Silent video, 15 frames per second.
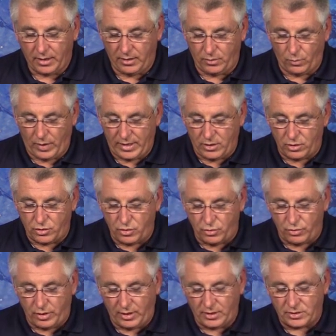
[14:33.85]
And the way you
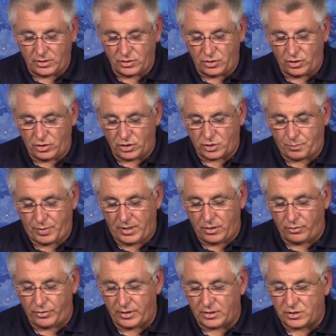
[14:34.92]
do this is you just
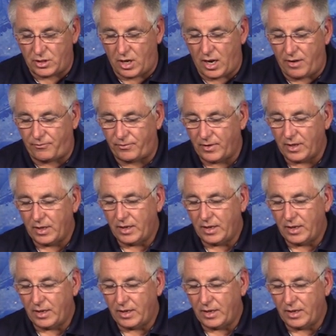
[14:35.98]
peel this off